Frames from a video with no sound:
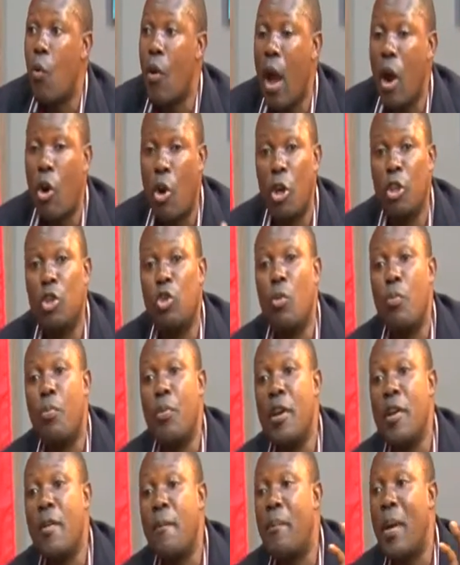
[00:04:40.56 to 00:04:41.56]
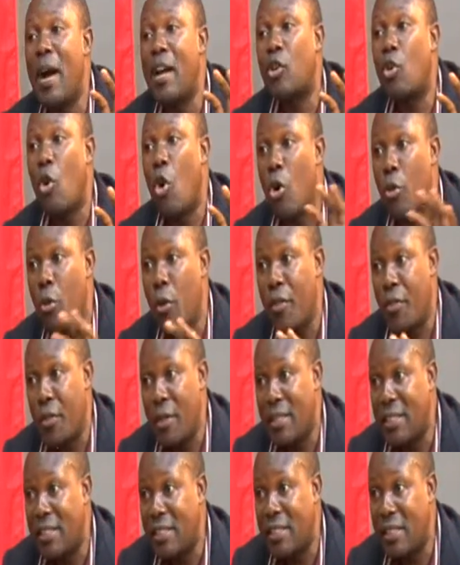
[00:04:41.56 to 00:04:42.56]
we are going to bring back all those
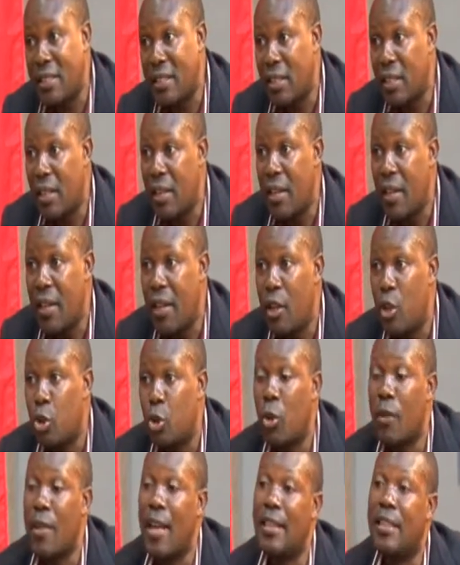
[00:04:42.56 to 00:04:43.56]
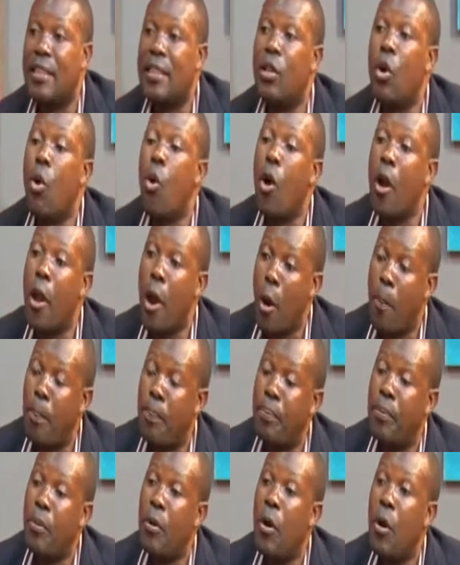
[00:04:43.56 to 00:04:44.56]
things so that they will
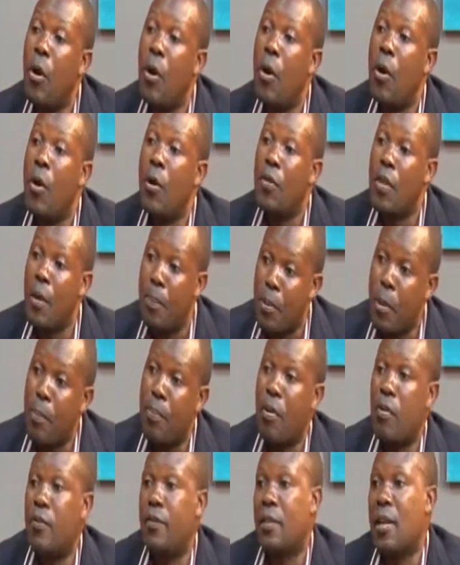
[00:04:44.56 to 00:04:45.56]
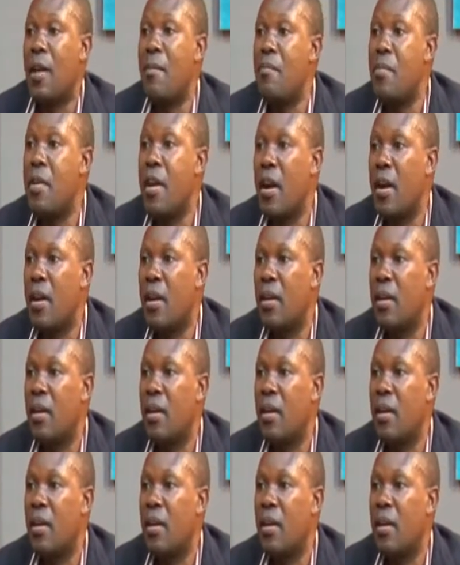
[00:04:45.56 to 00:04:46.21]
help the people of Zambia.